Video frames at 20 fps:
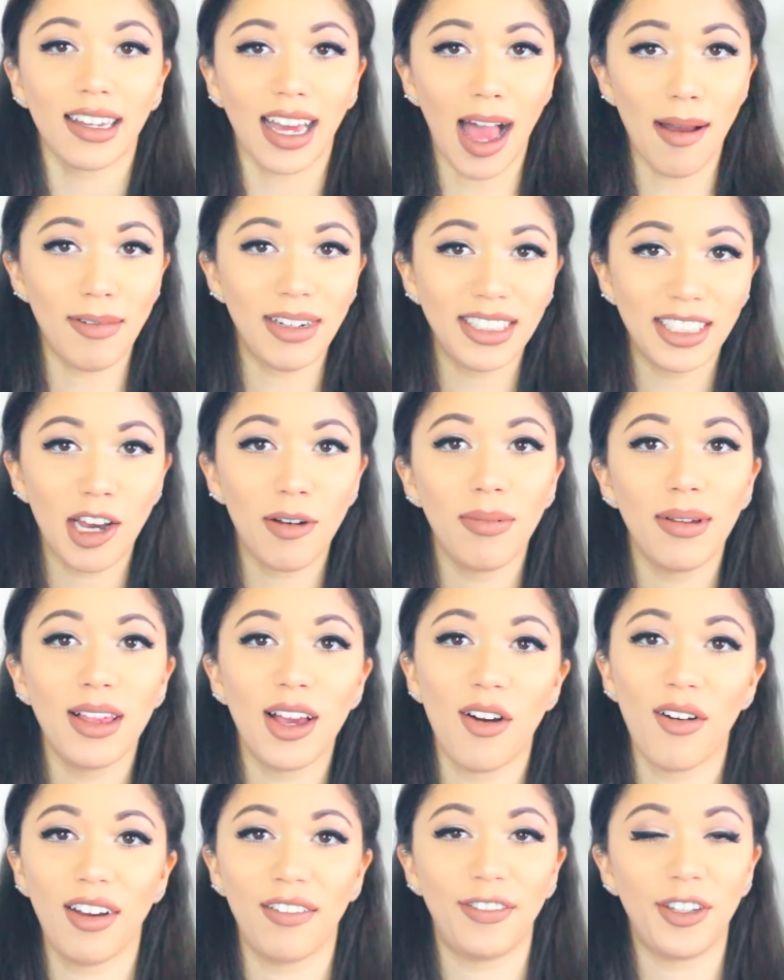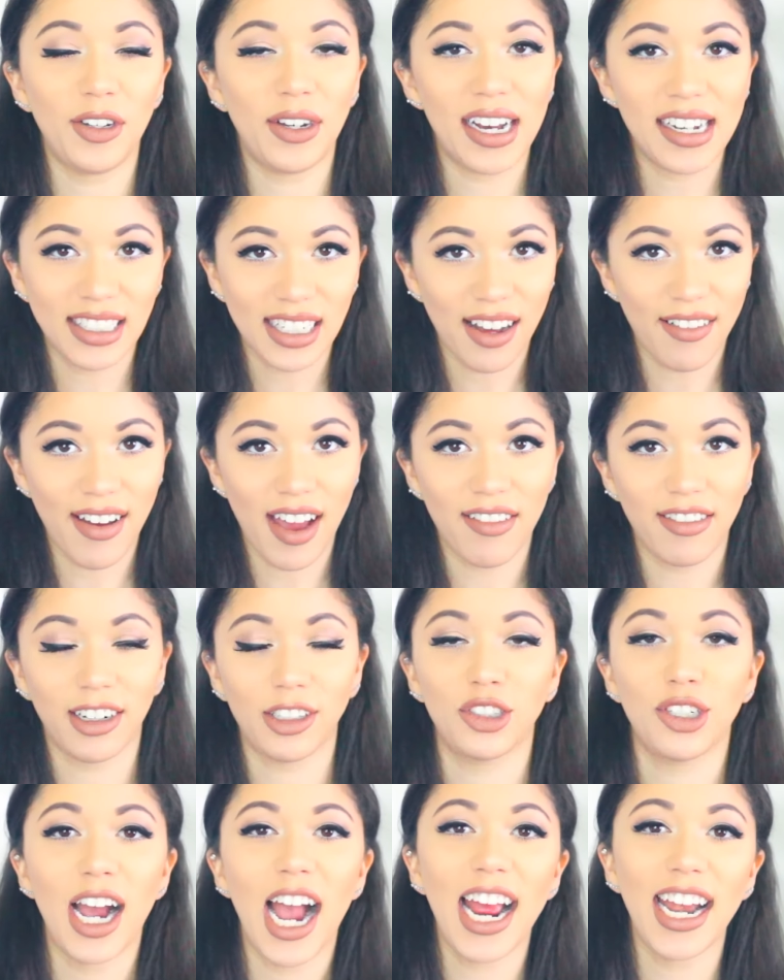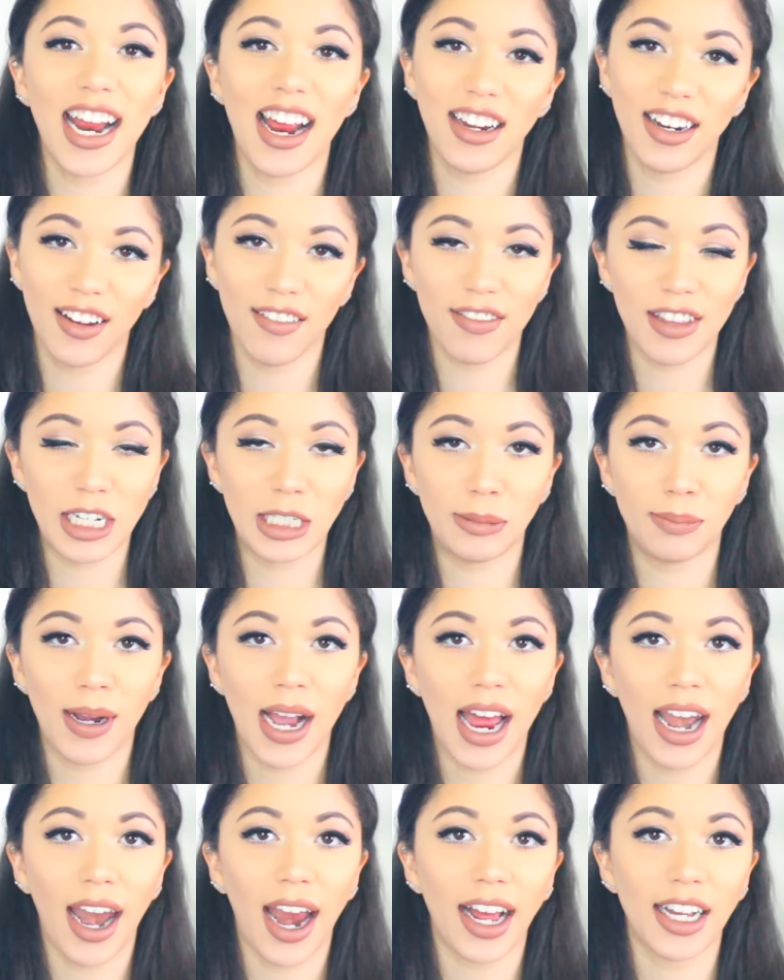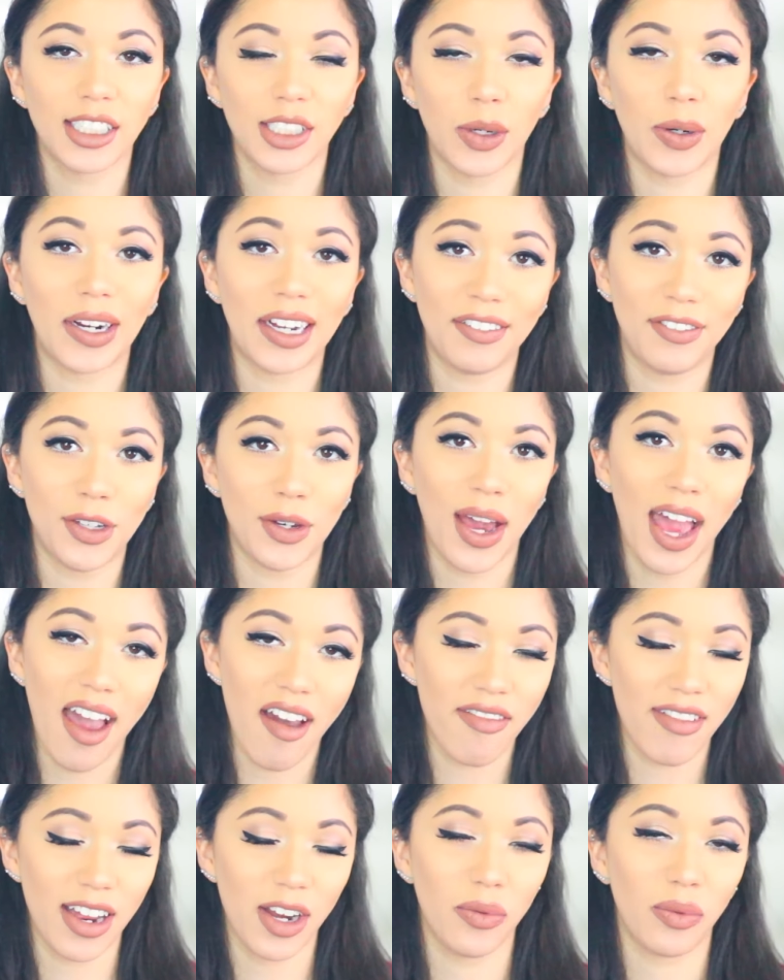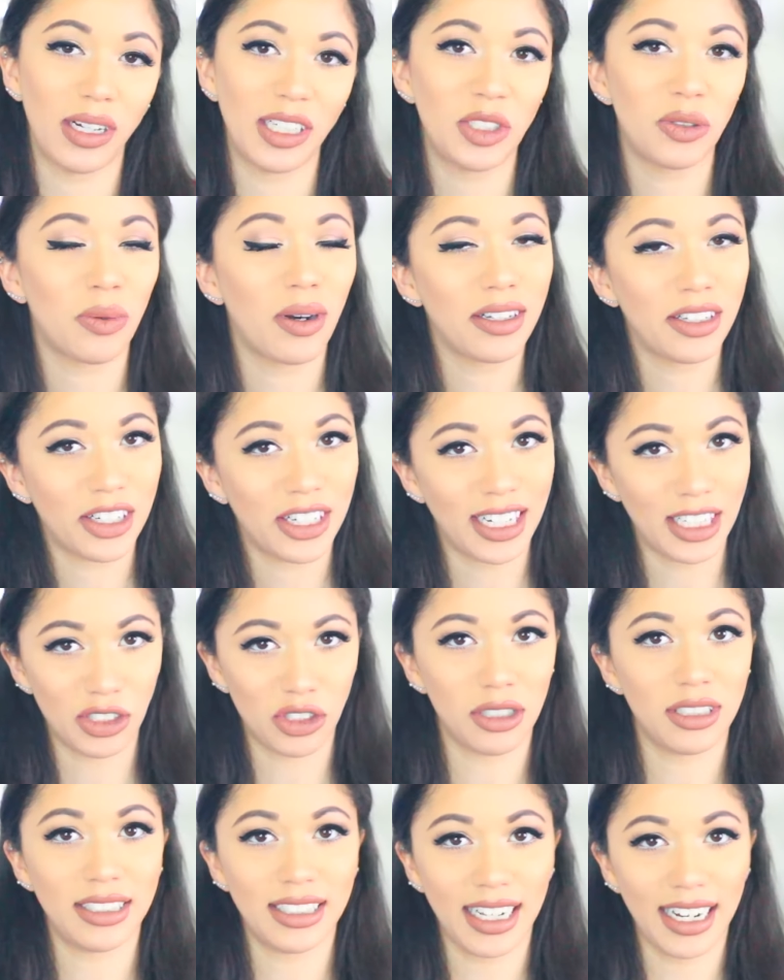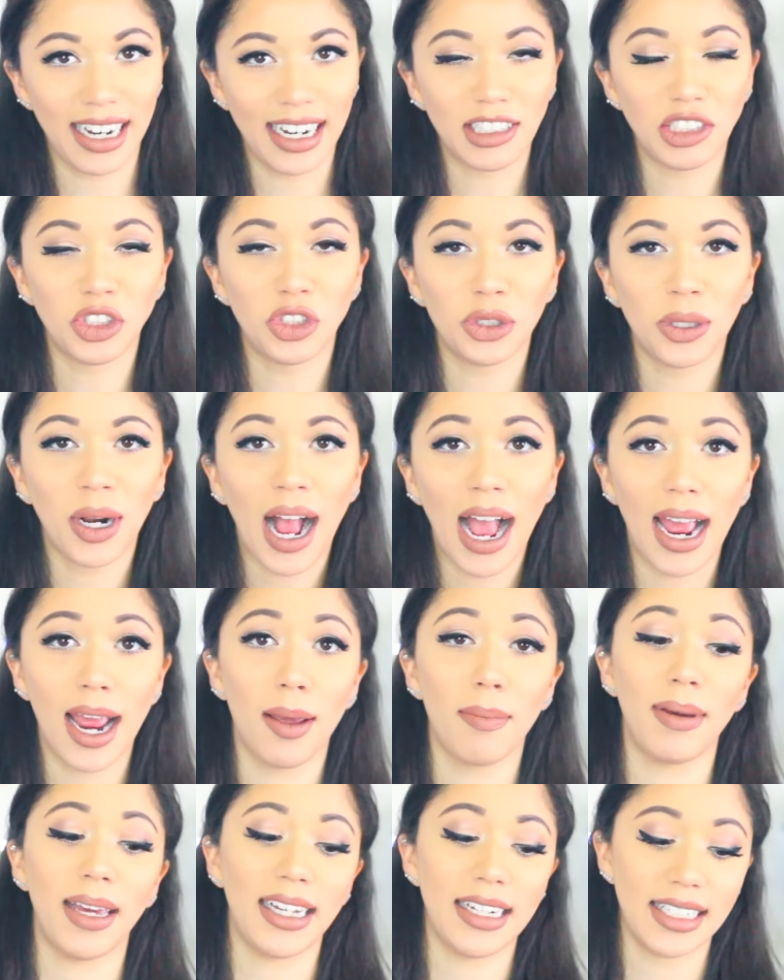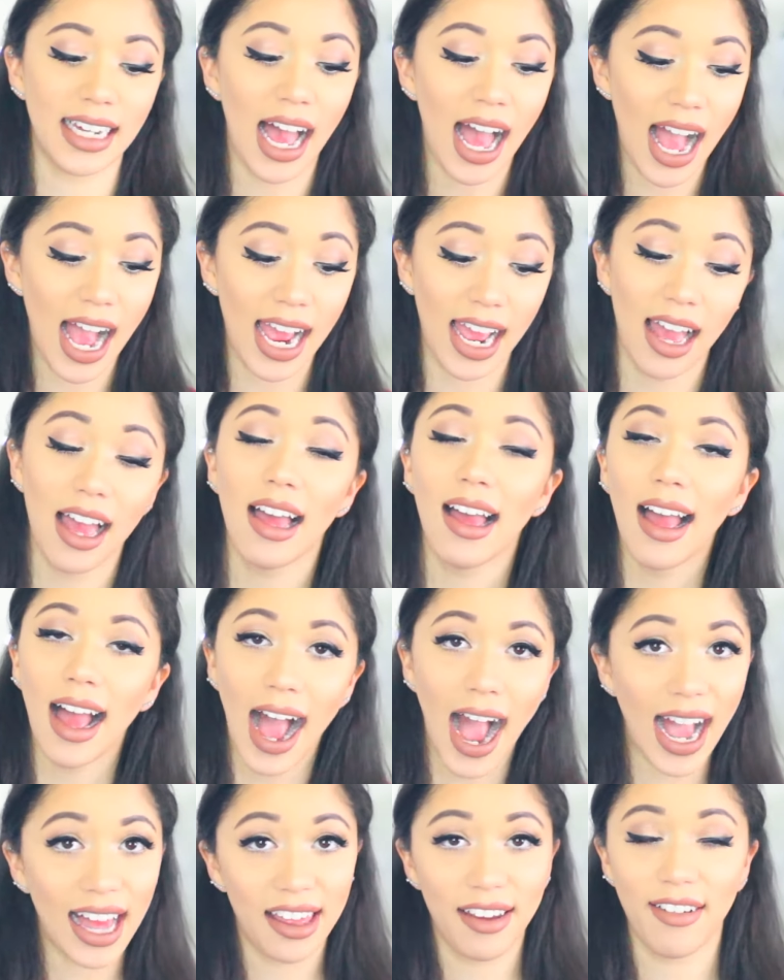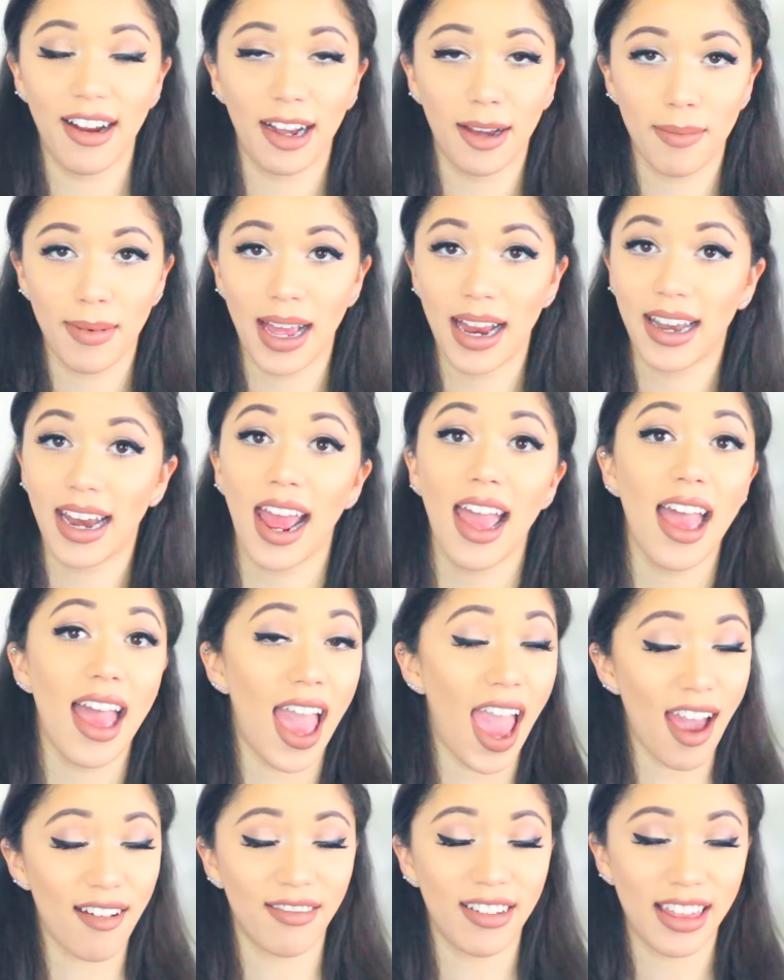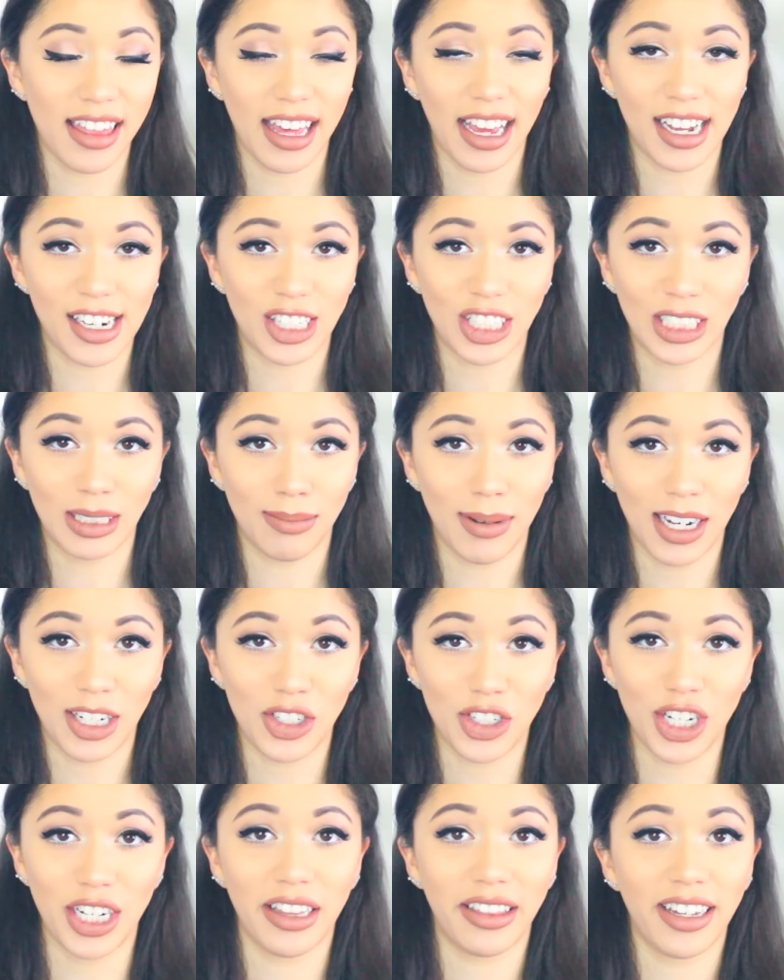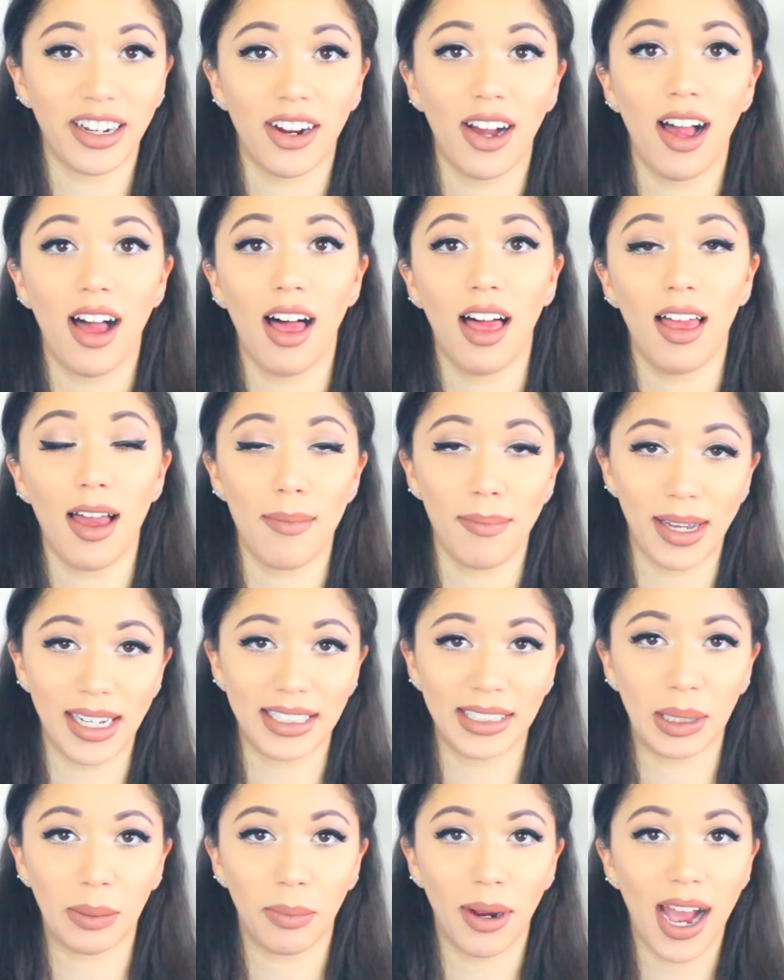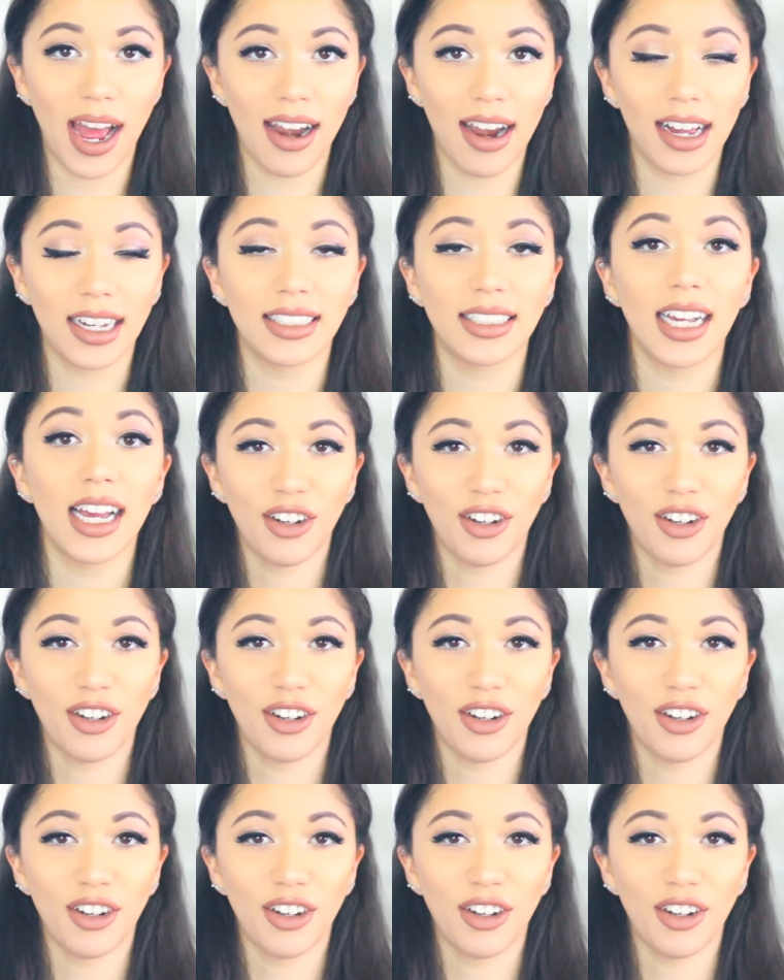Comment down below if you guys have ever tried any of these products or if you haven't, which one you're interested in trying because I highly recommend everything I just mentioned. They're all amazing products.